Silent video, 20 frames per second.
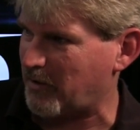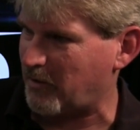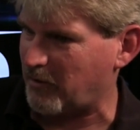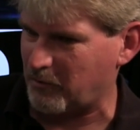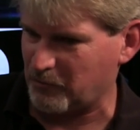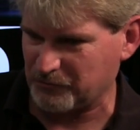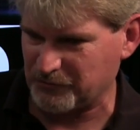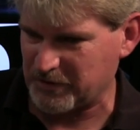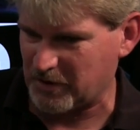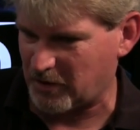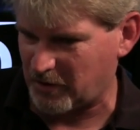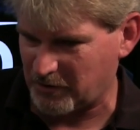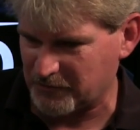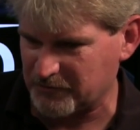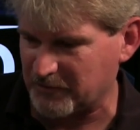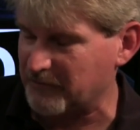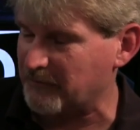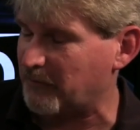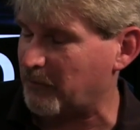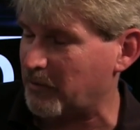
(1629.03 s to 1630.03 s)
only
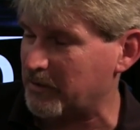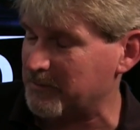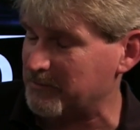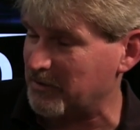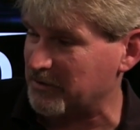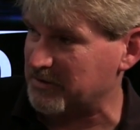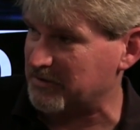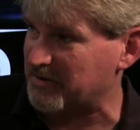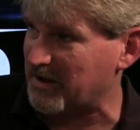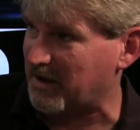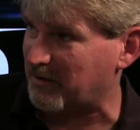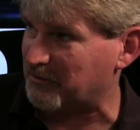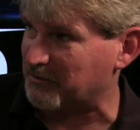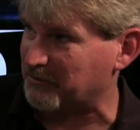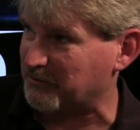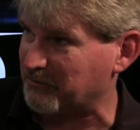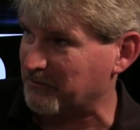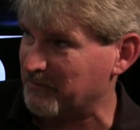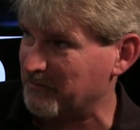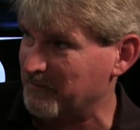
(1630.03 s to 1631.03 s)
140 million
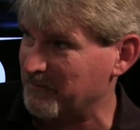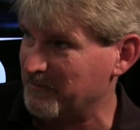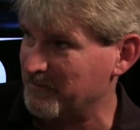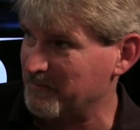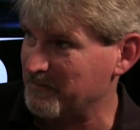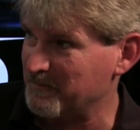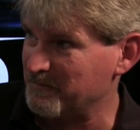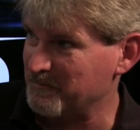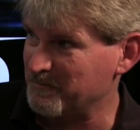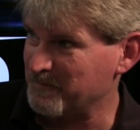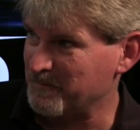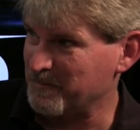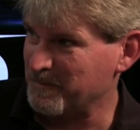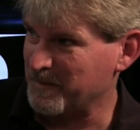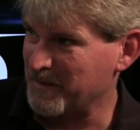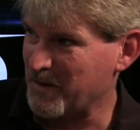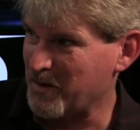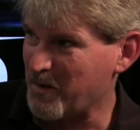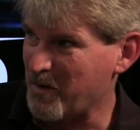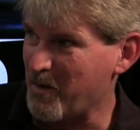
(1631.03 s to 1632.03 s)
dollars.
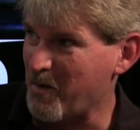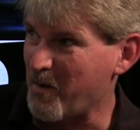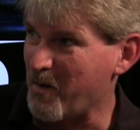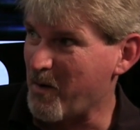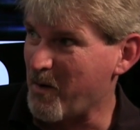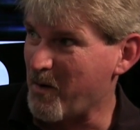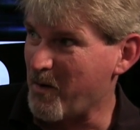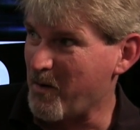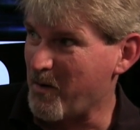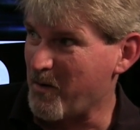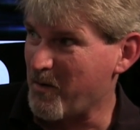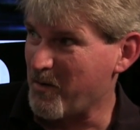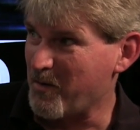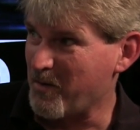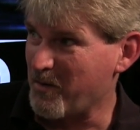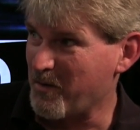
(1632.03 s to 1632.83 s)
But it's not just you